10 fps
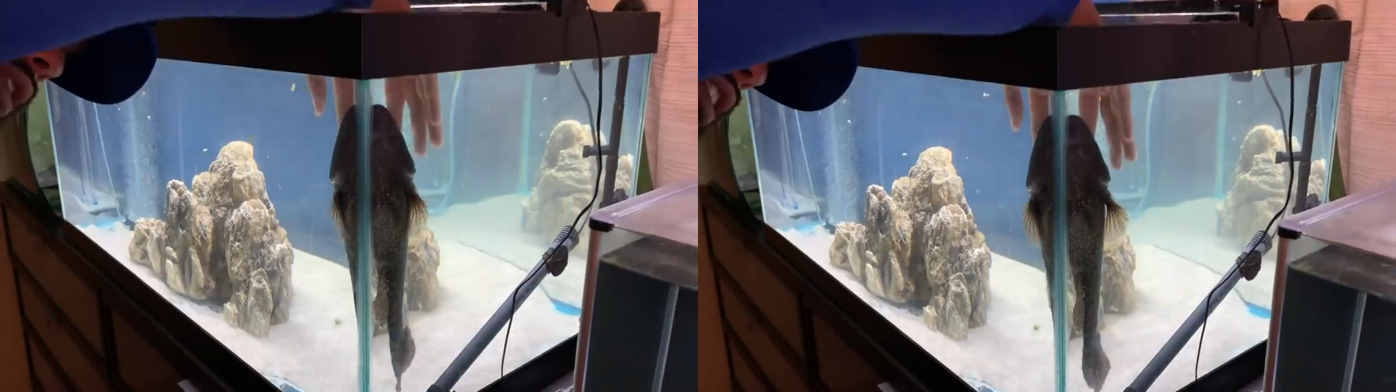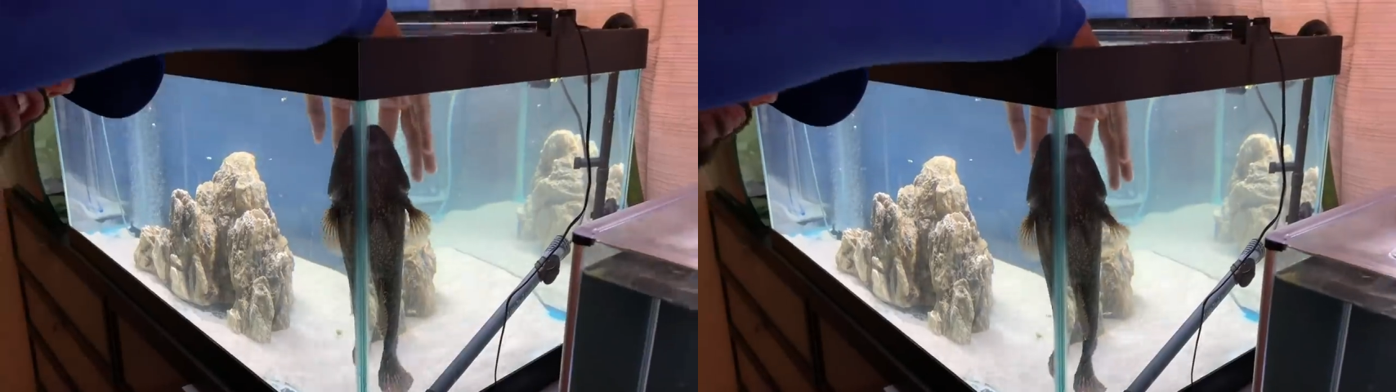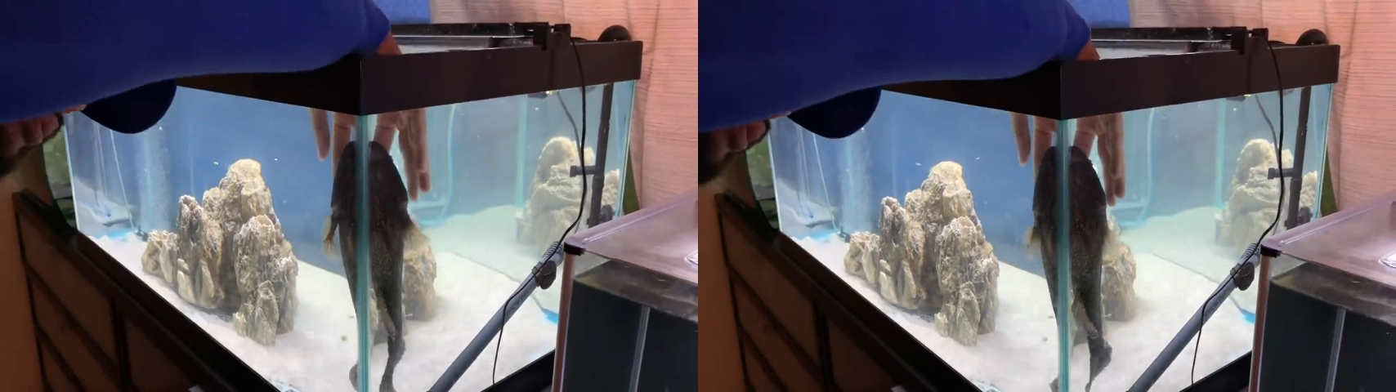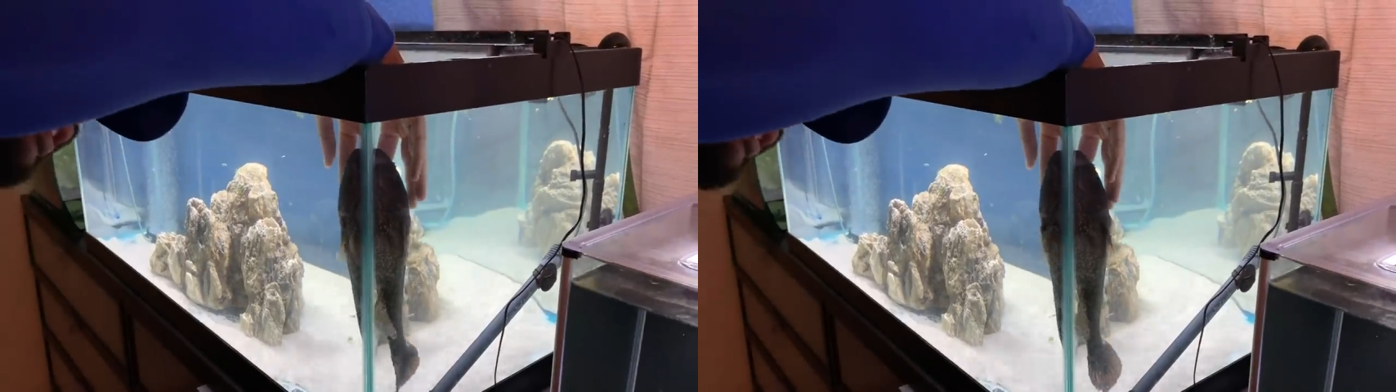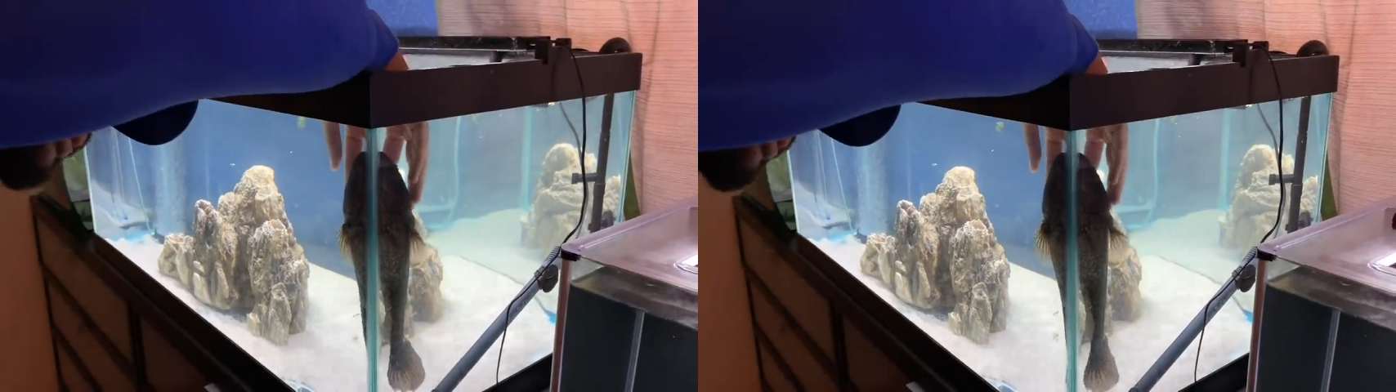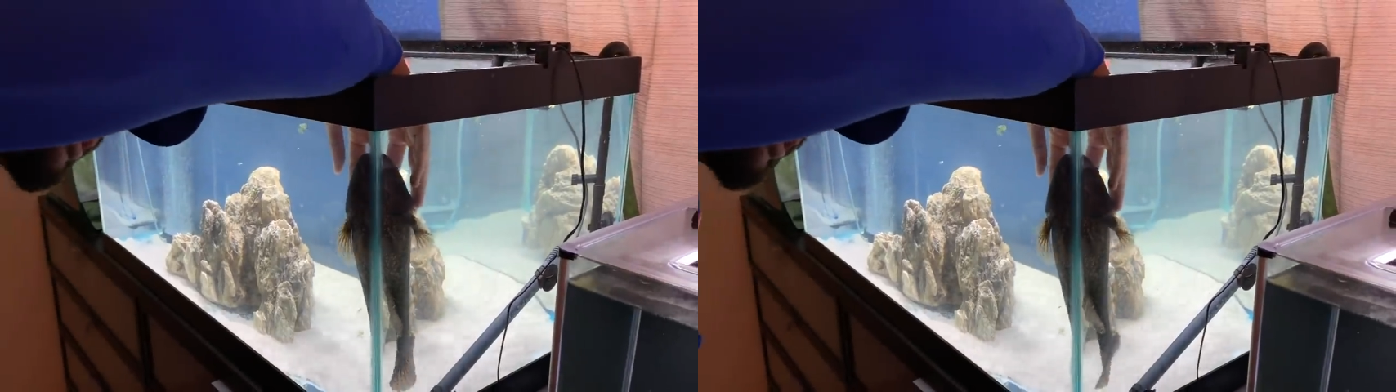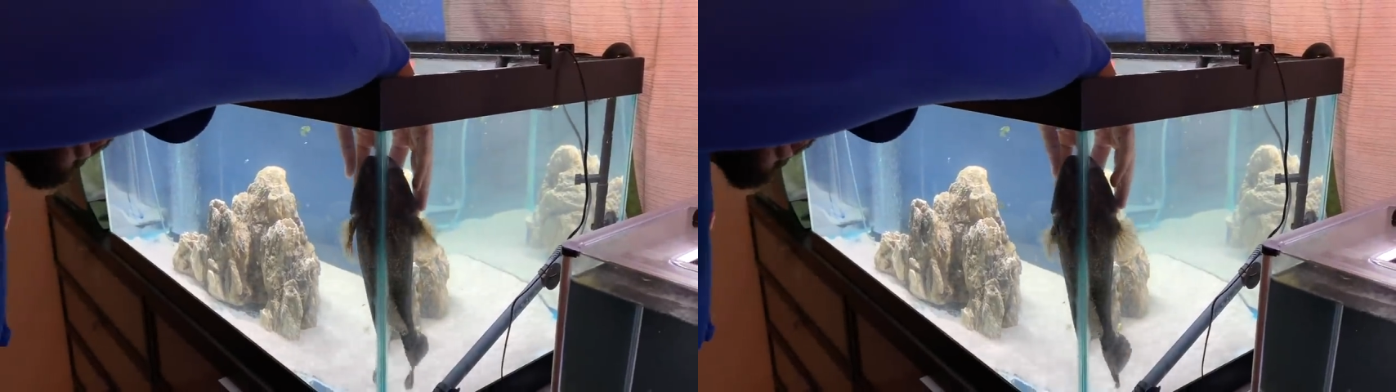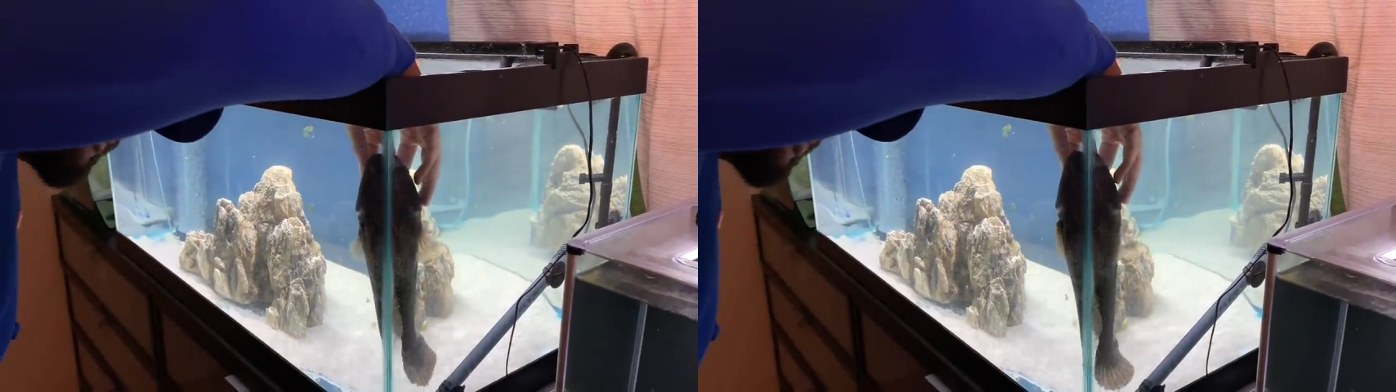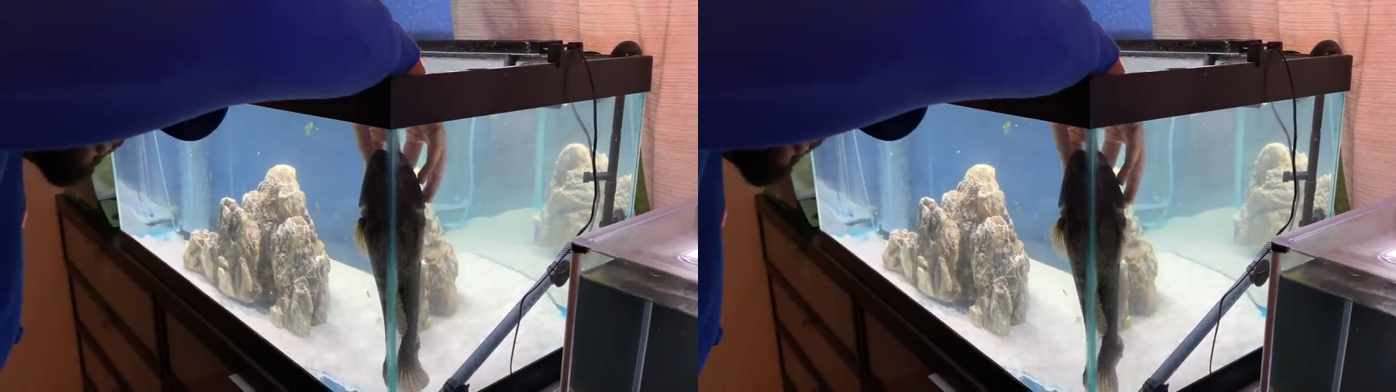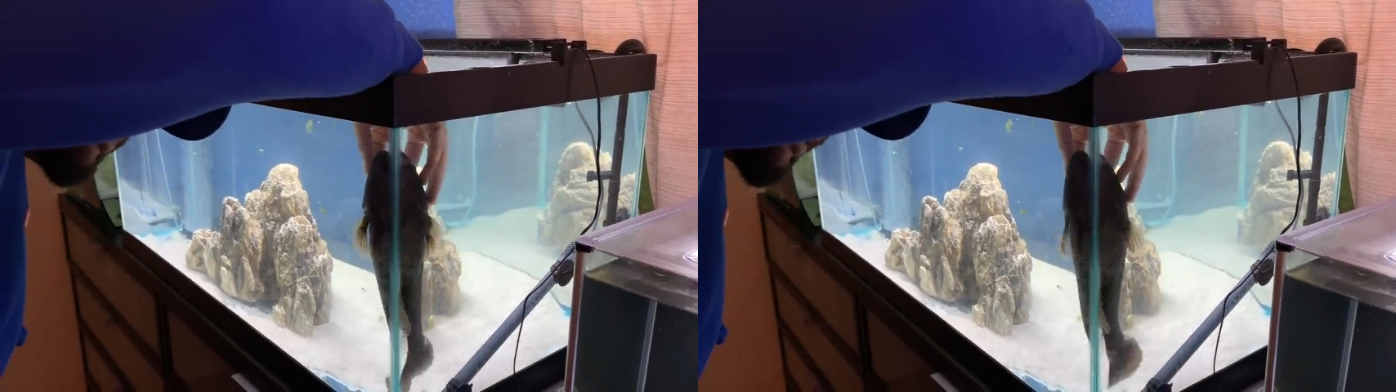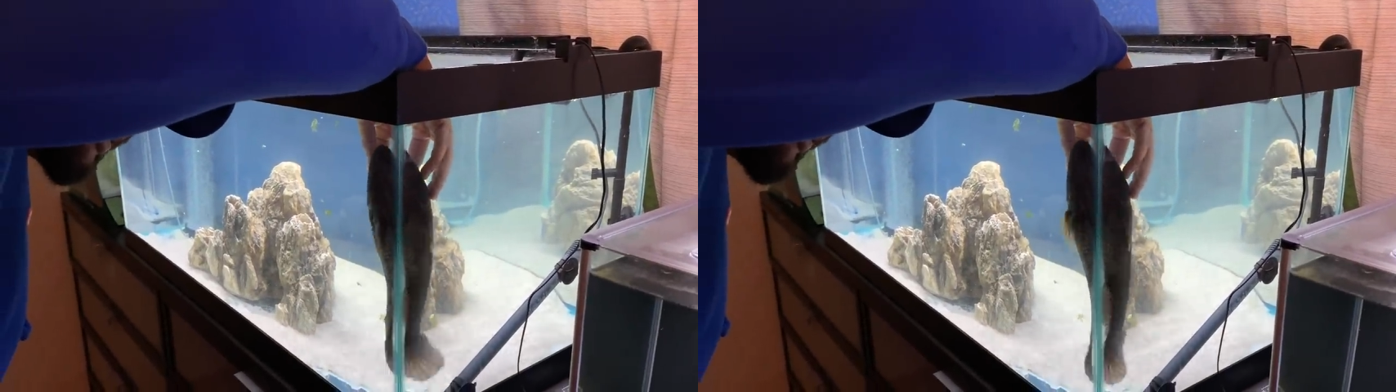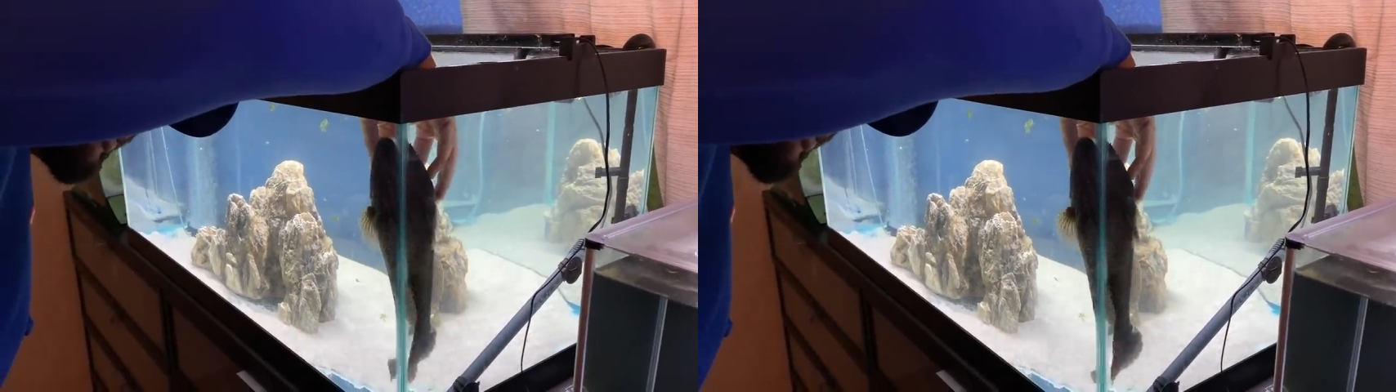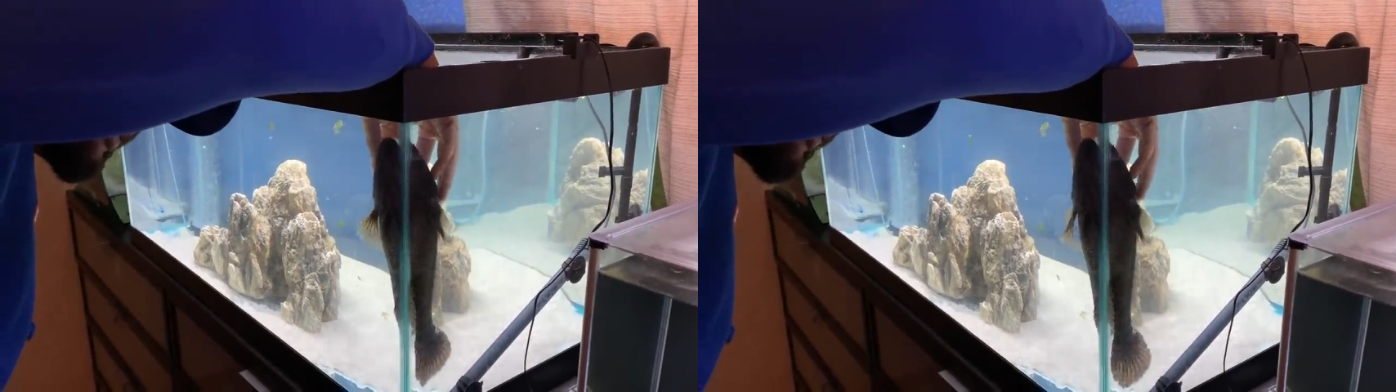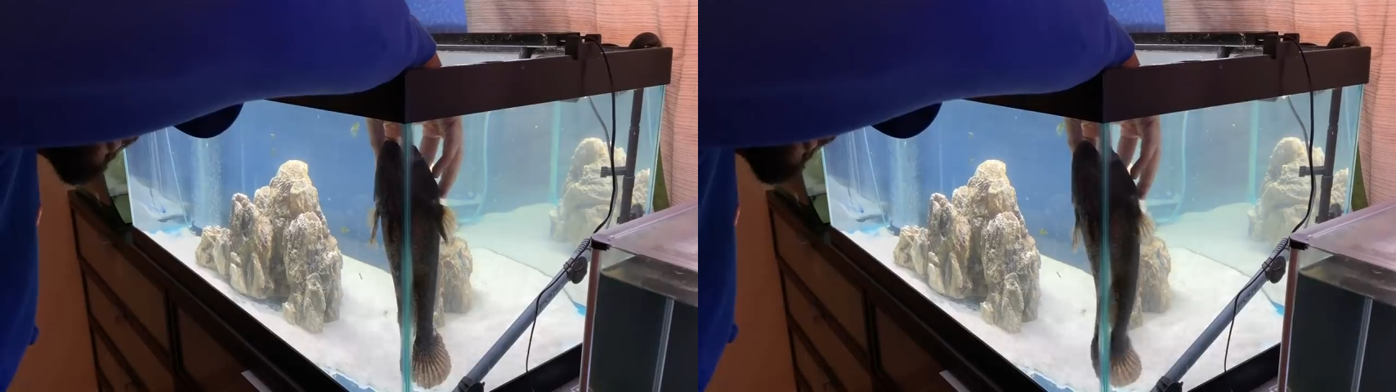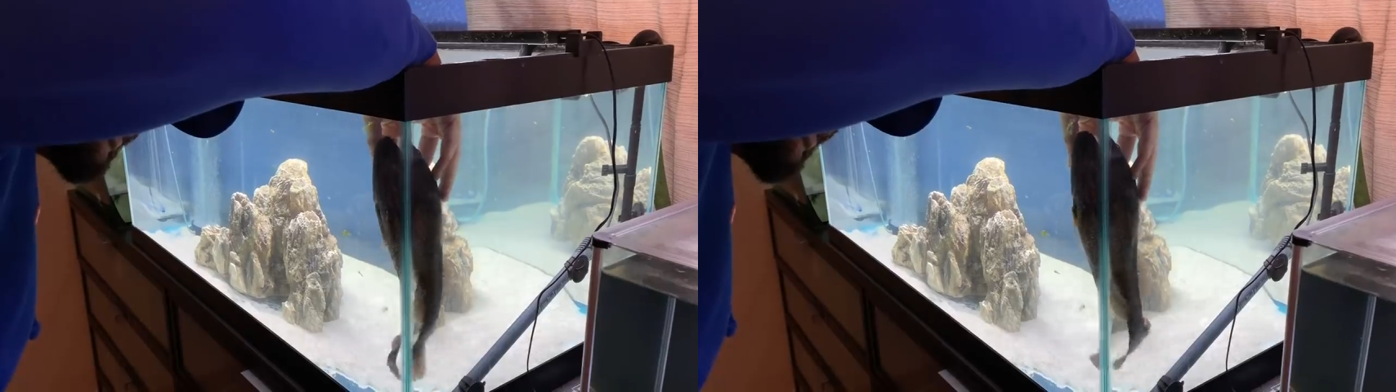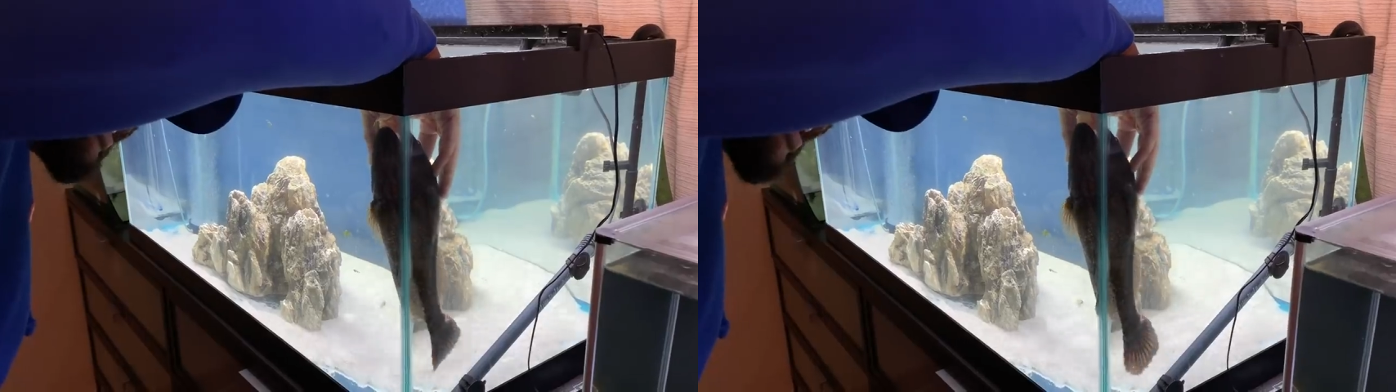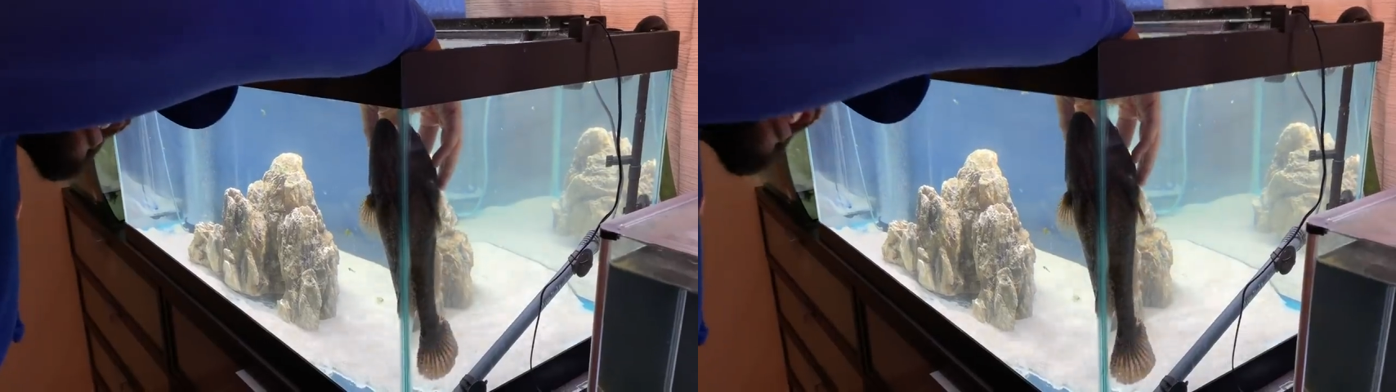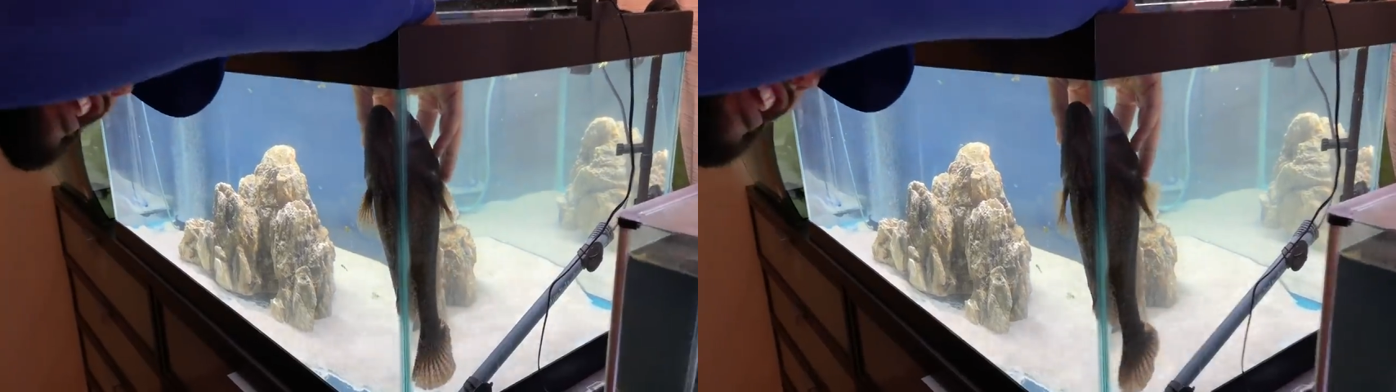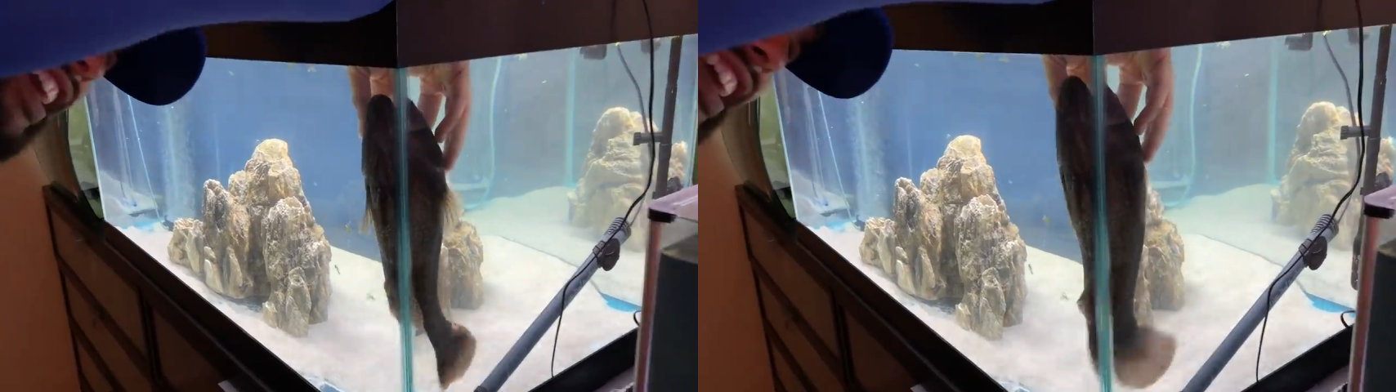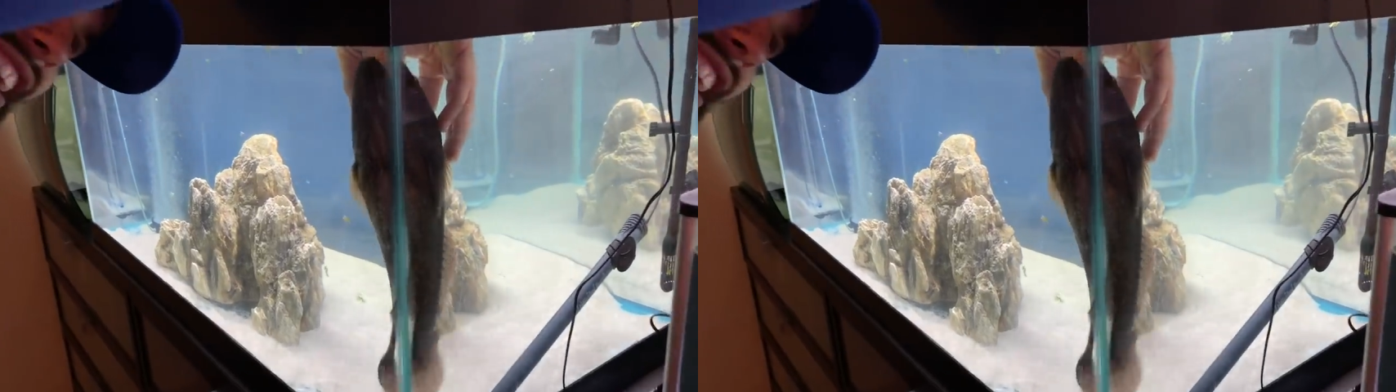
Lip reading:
[unreadable: no face in view]